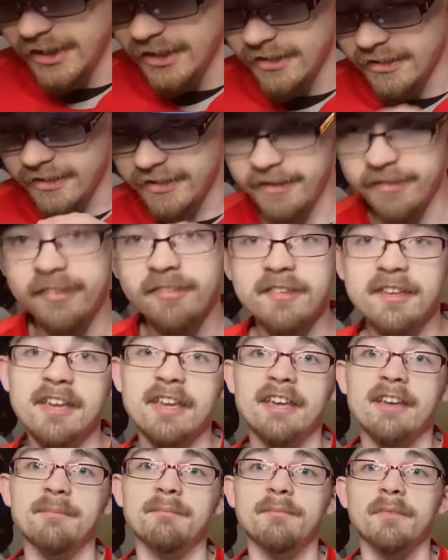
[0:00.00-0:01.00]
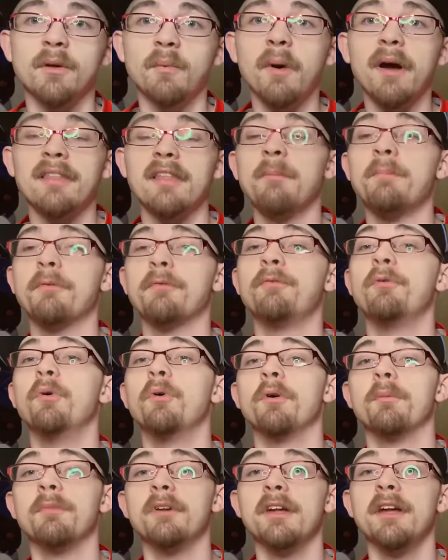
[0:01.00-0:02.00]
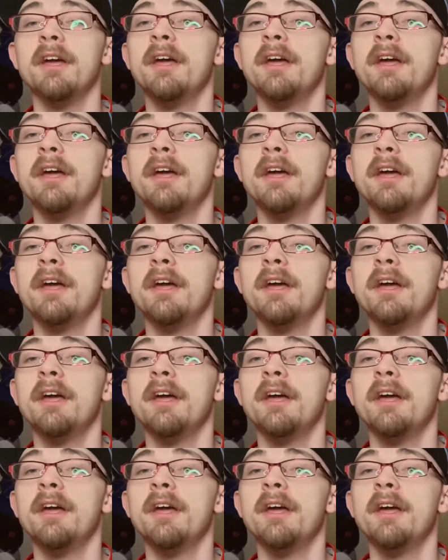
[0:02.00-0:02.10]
this team, the way they performed.